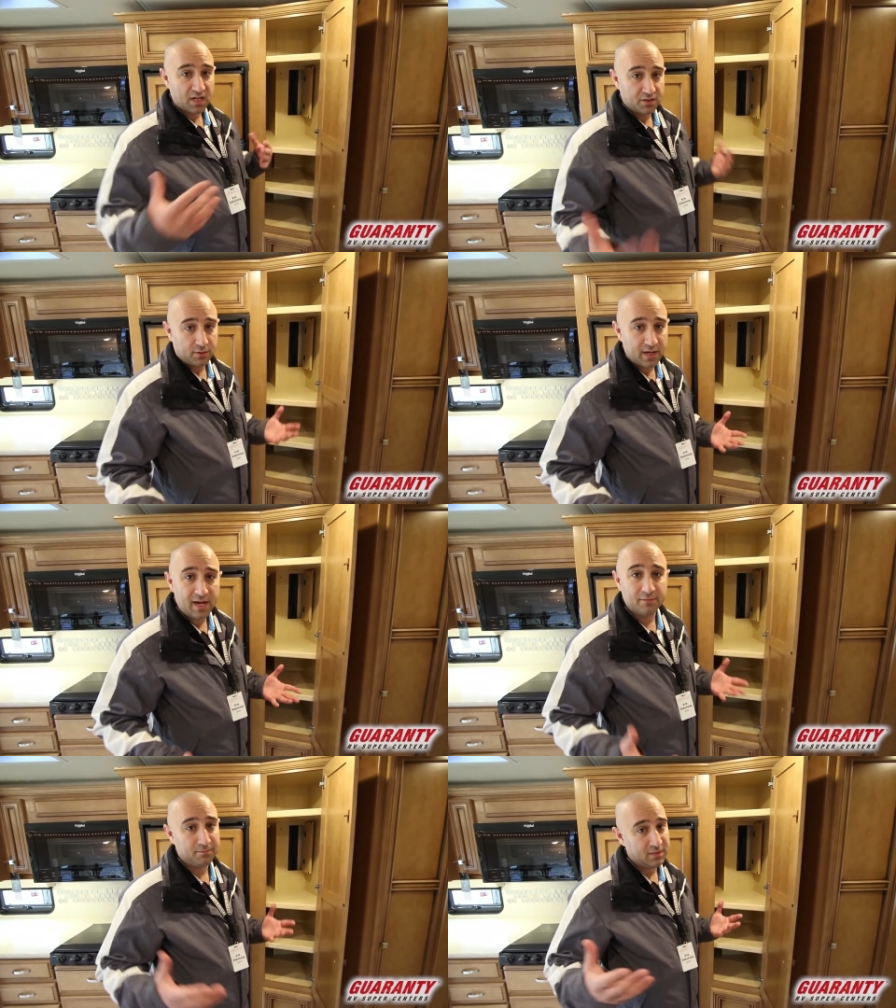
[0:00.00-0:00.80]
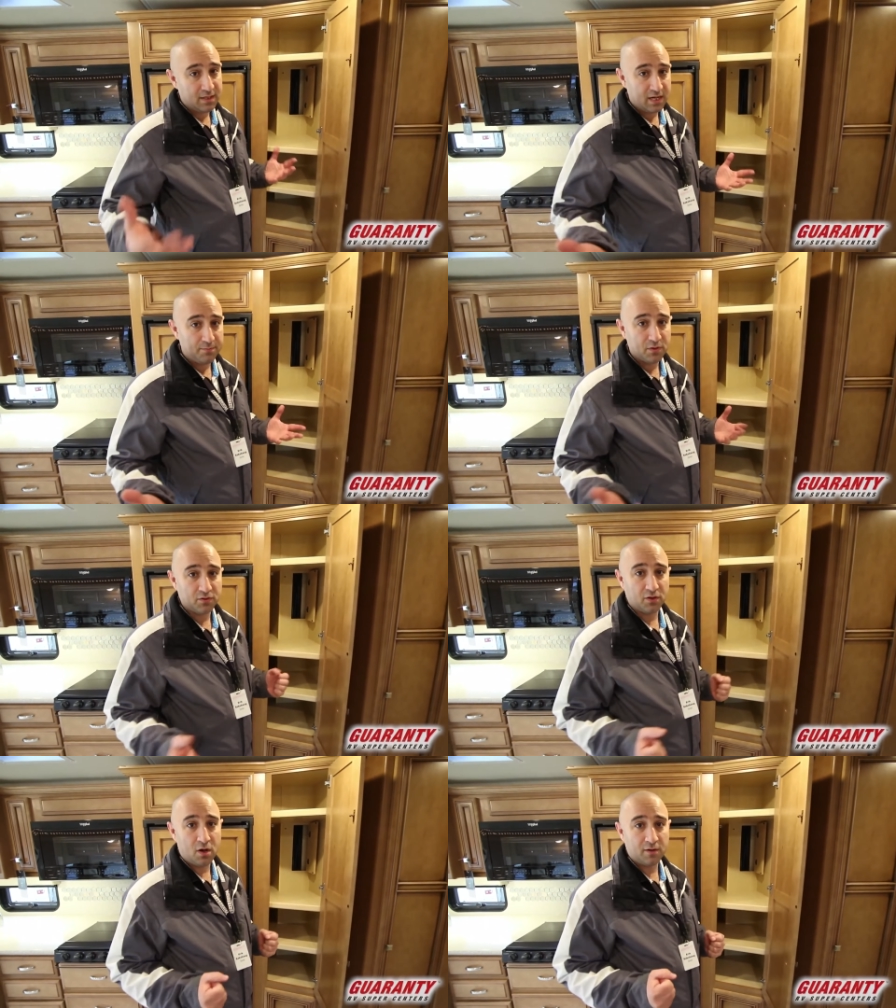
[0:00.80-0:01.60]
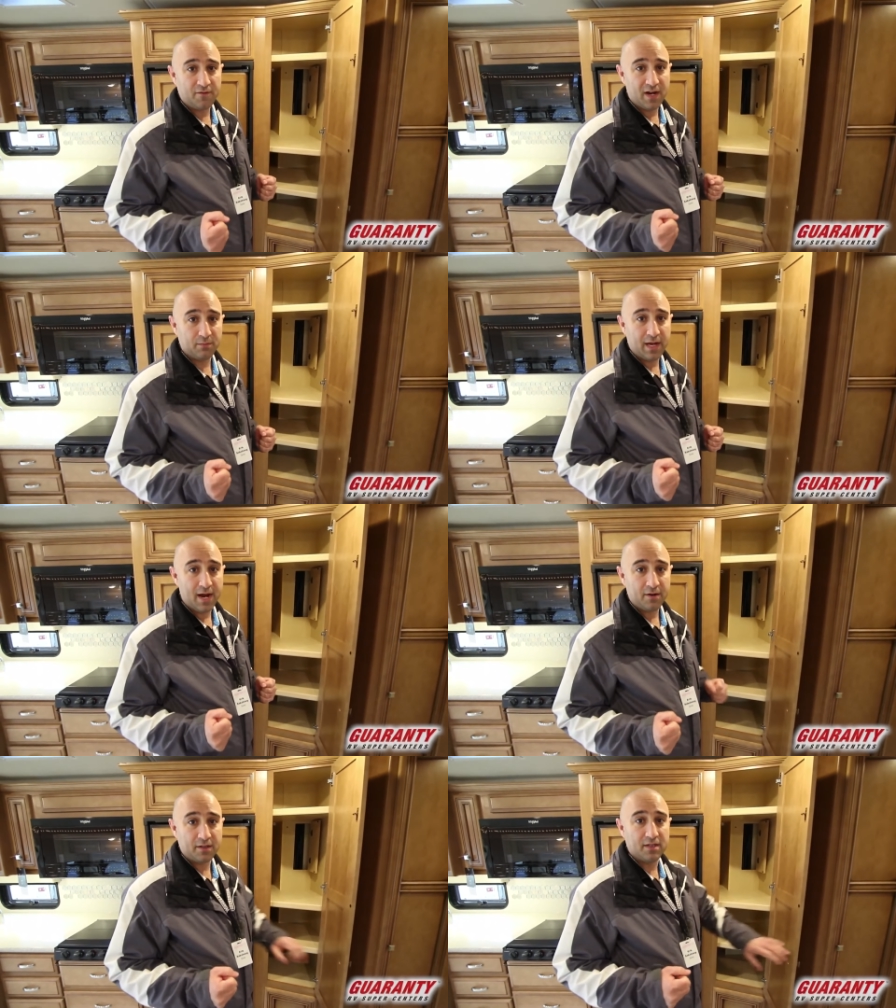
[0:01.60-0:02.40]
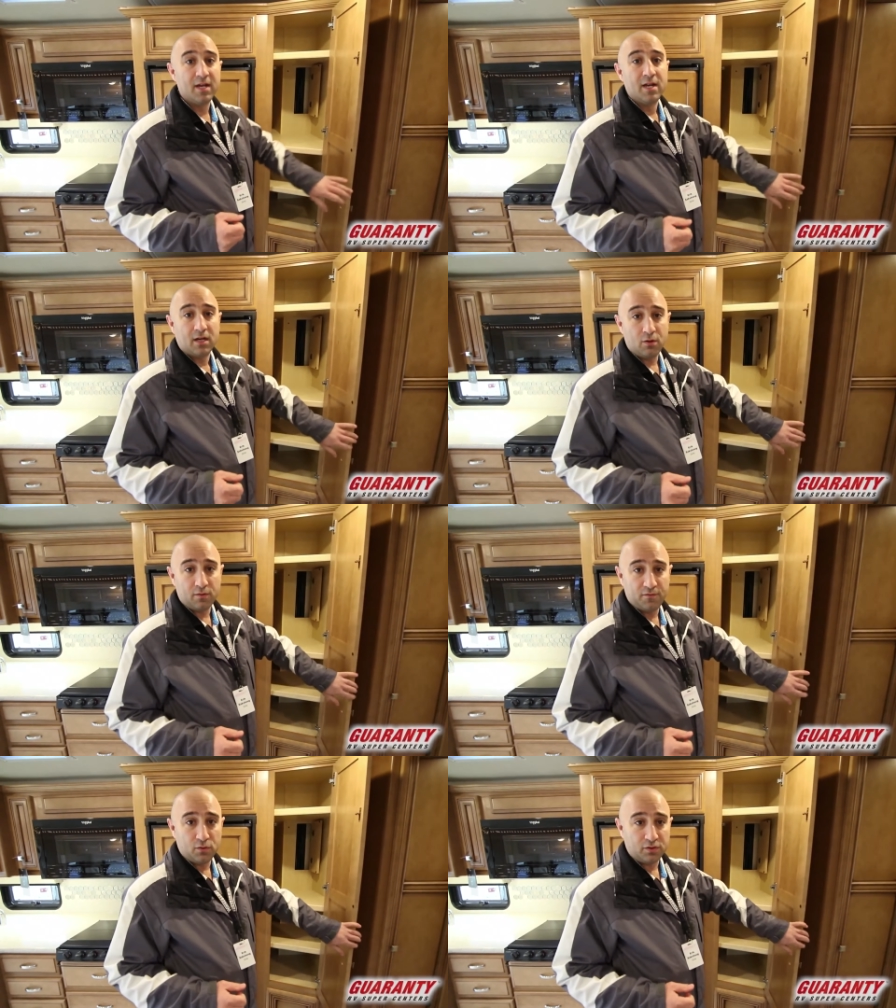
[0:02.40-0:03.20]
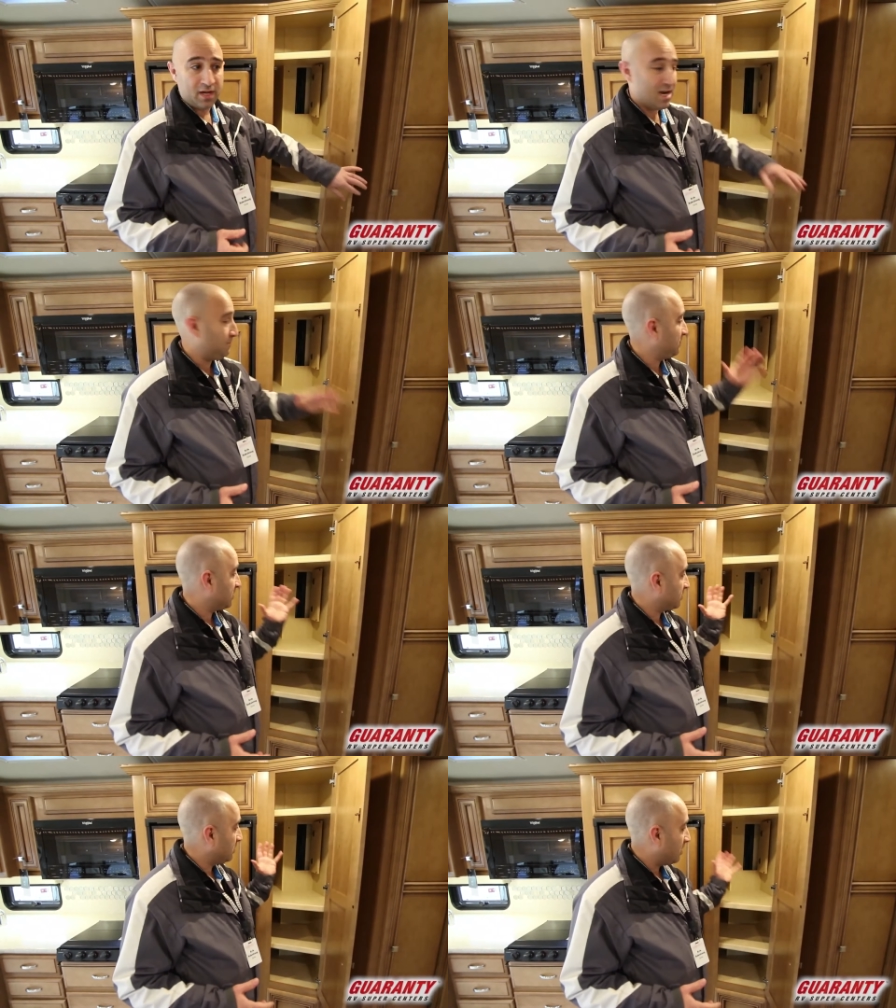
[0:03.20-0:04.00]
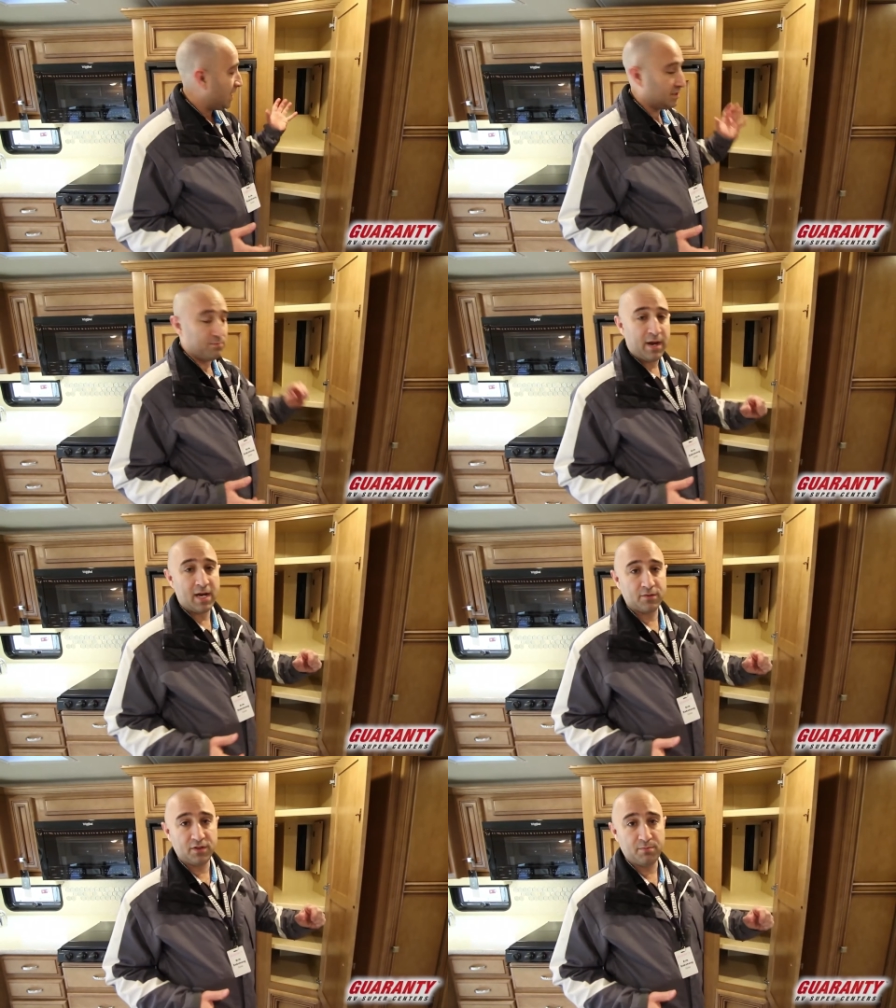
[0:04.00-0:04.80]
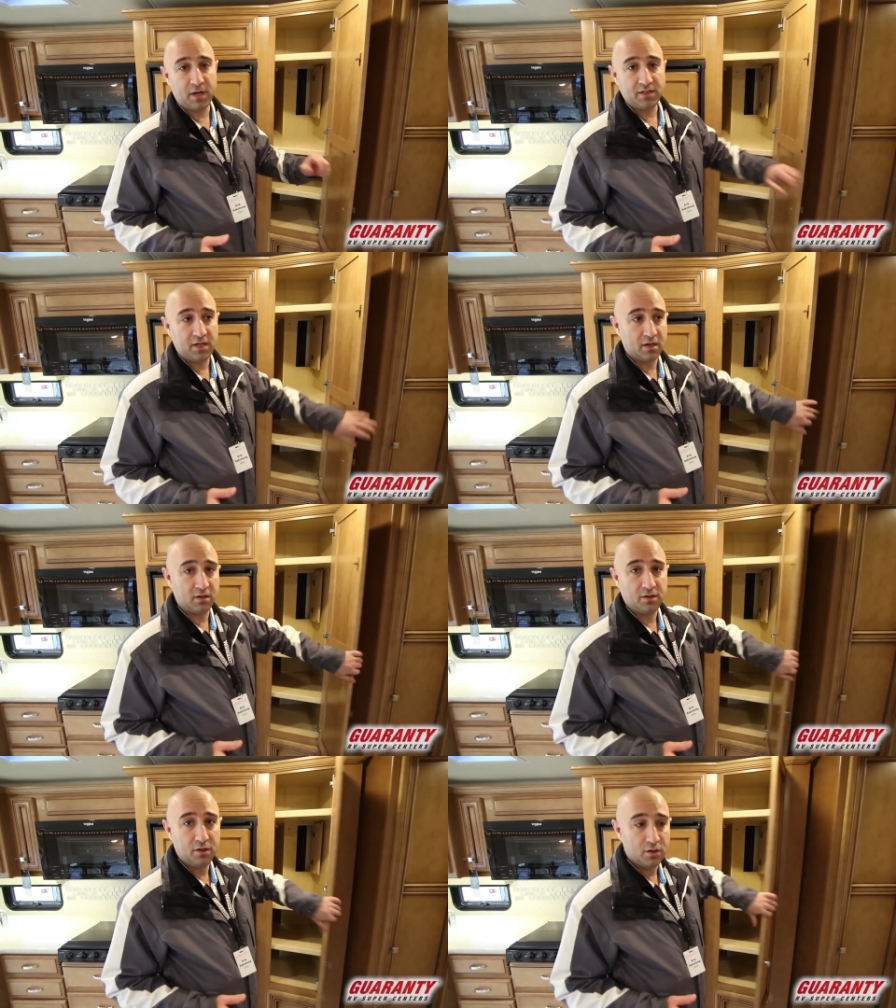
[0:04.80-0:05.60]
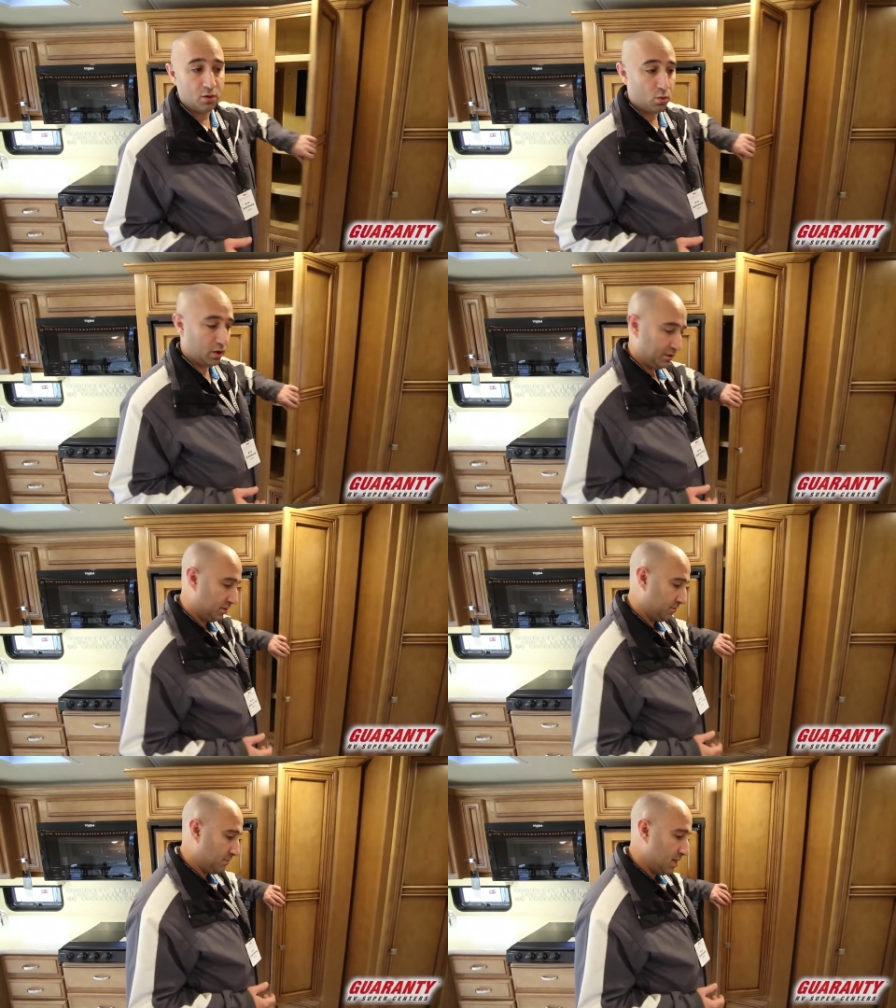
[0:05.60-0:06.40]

So again, you keep those long family outings going full time. There's lots of pantry space here, no worries.